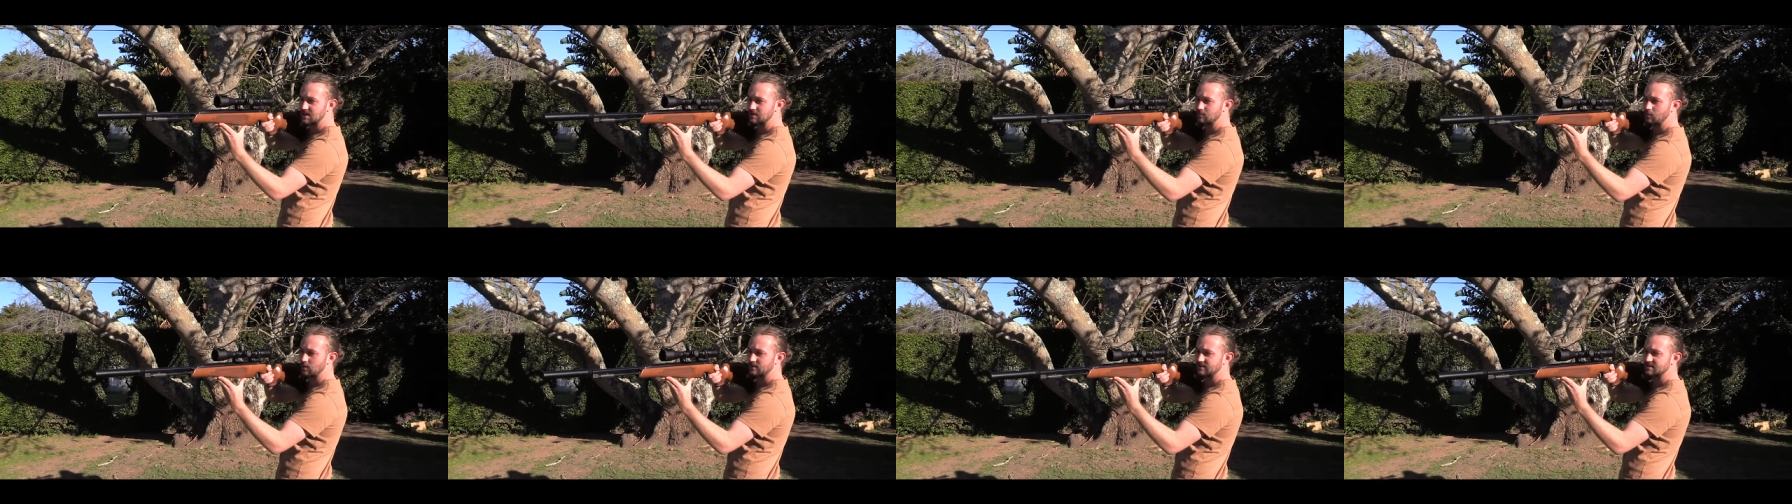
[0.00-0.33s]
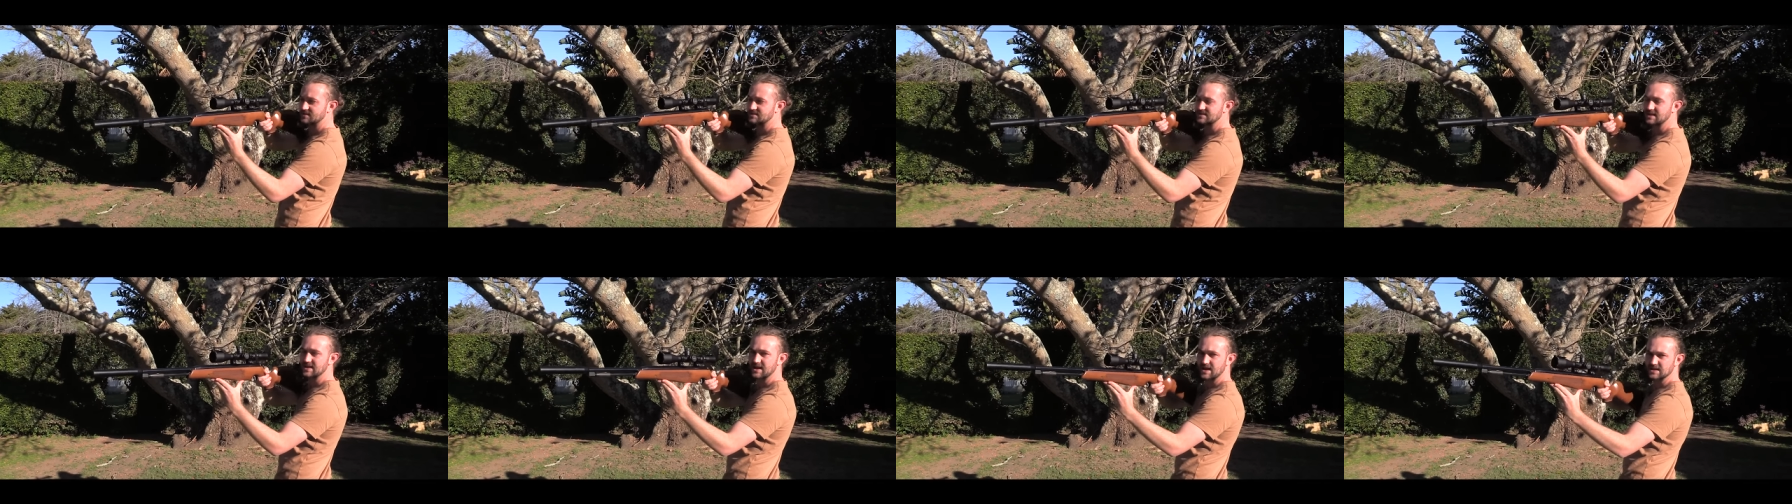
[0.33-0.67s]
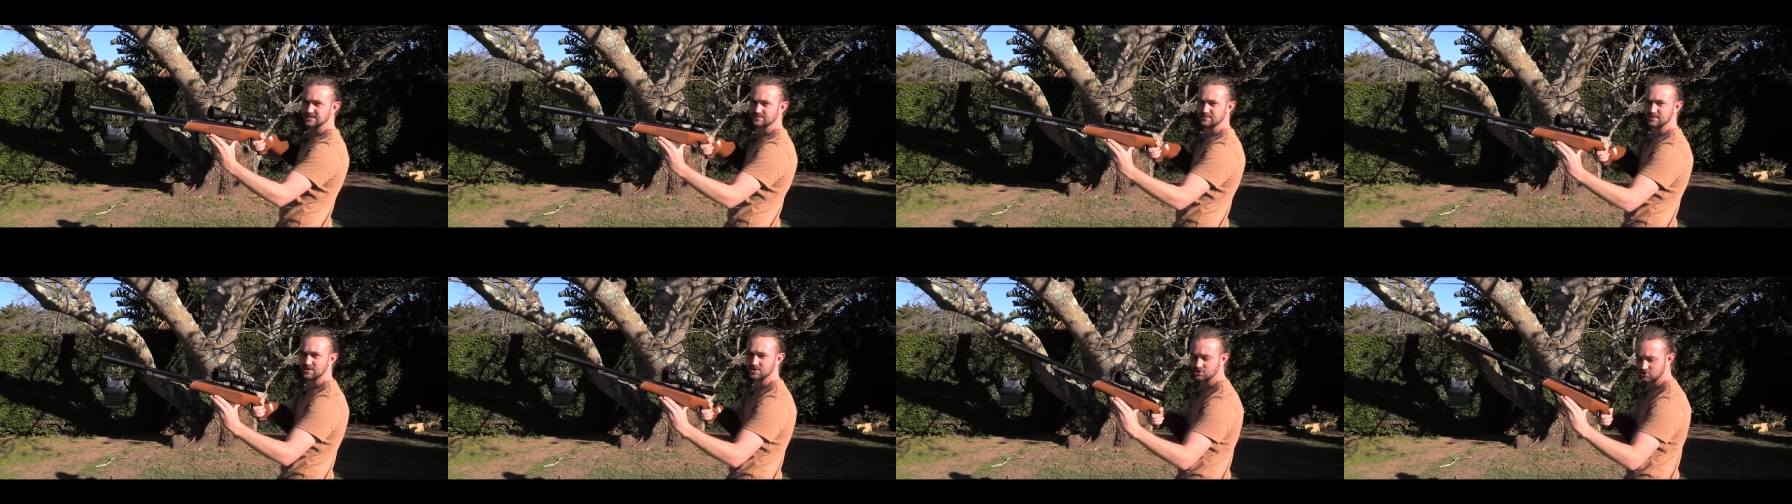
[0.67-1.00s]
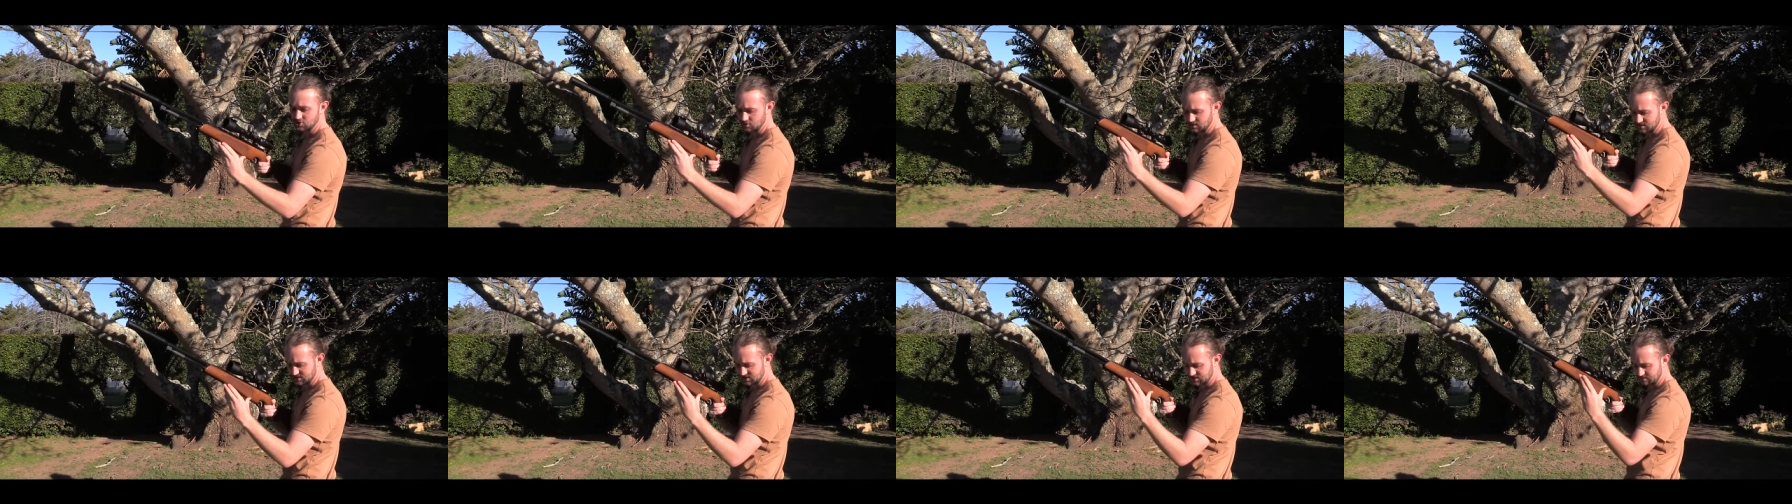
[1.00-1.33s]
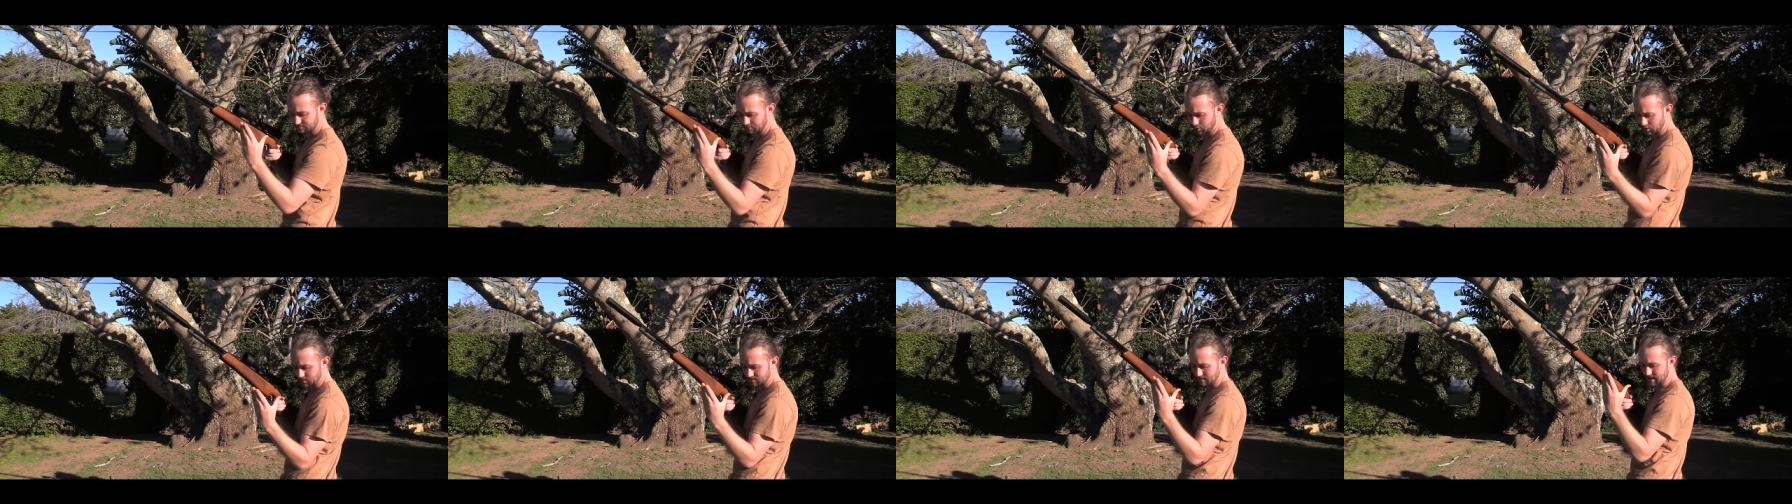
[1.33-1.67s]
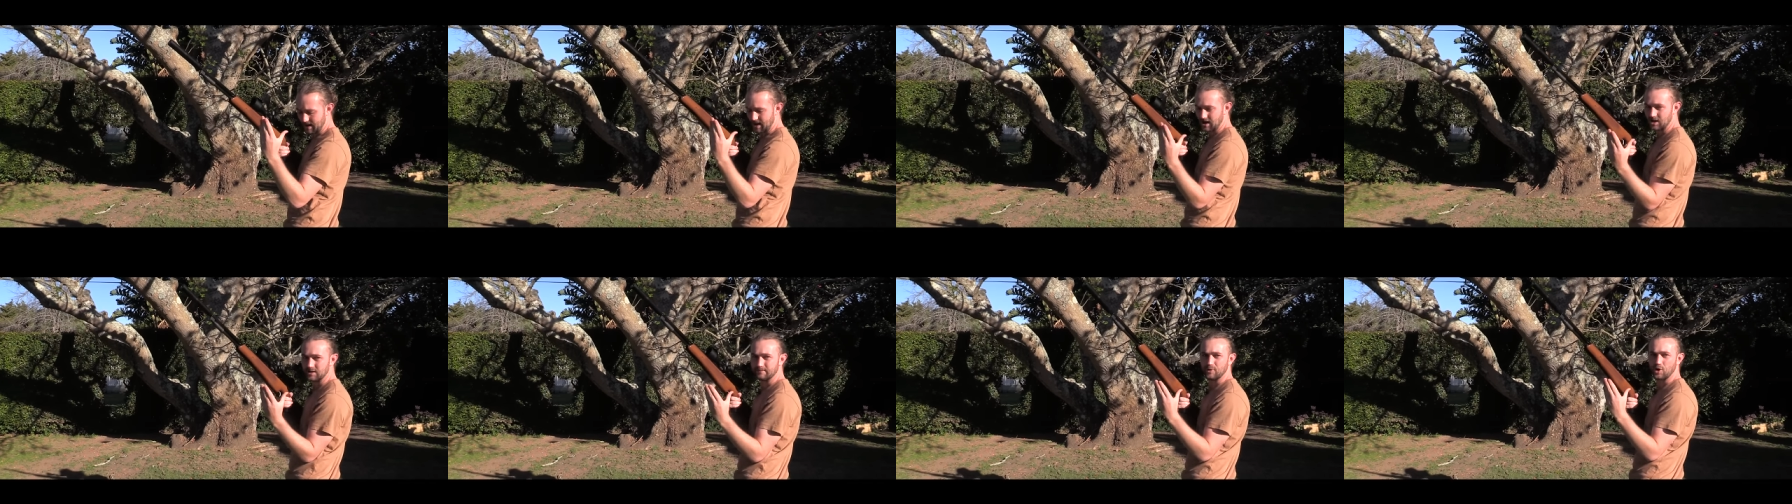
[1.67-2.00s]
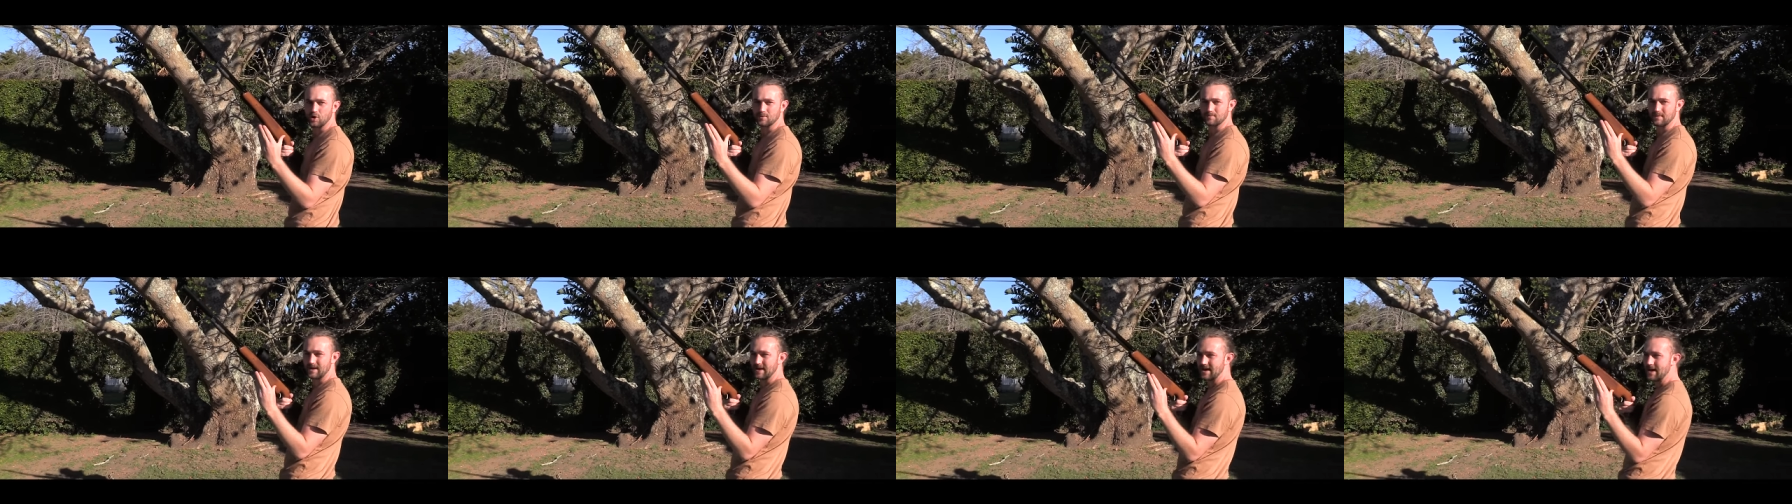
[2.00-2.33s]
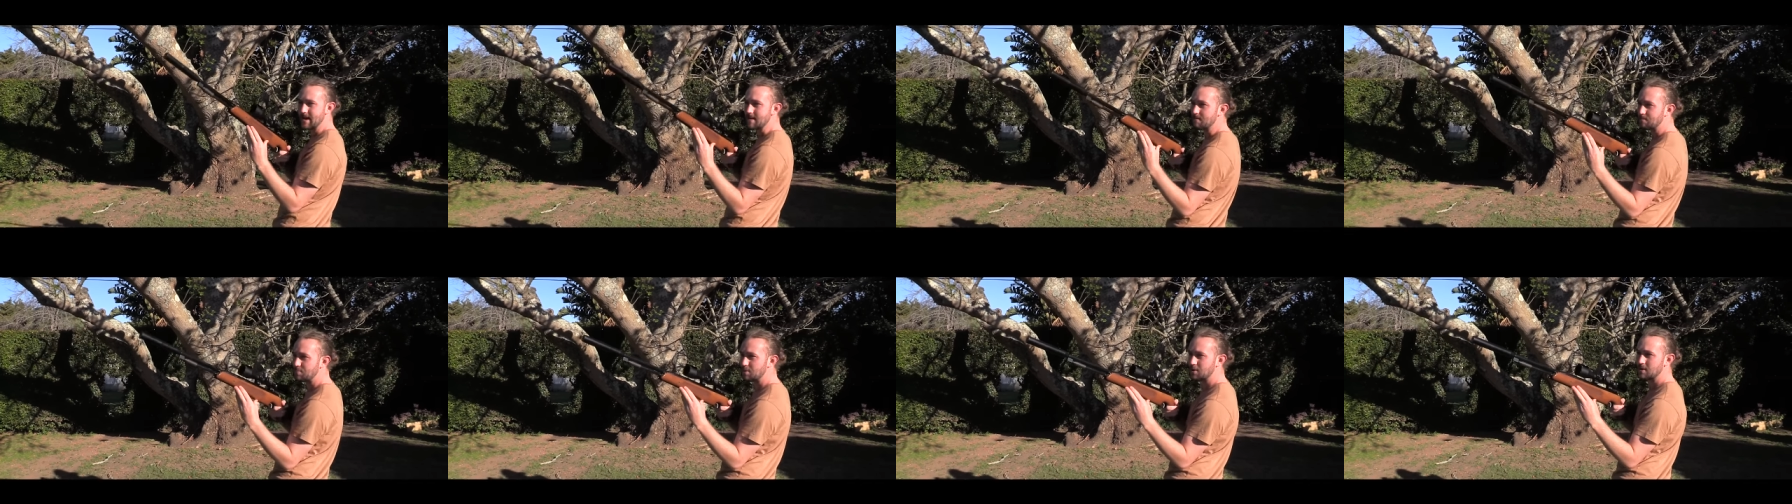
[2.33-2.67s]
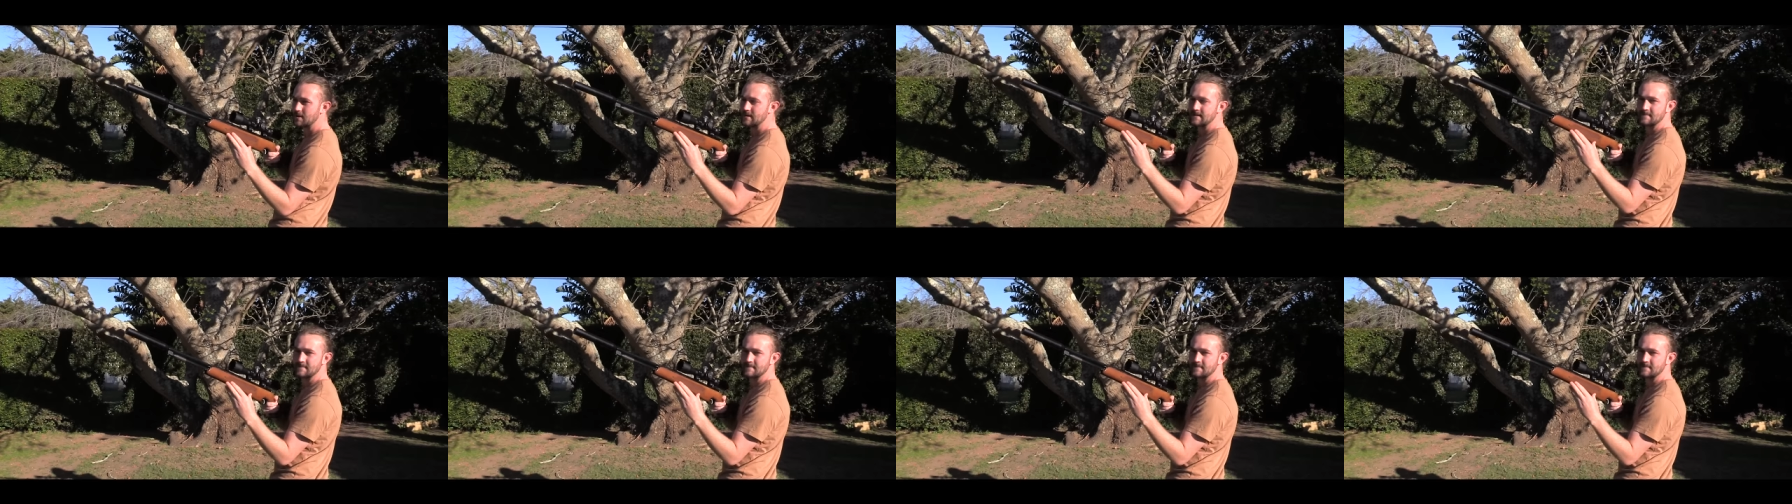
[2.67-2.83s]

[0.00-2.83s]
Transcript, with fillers: and what this allows me to do is to put my elbow on my hip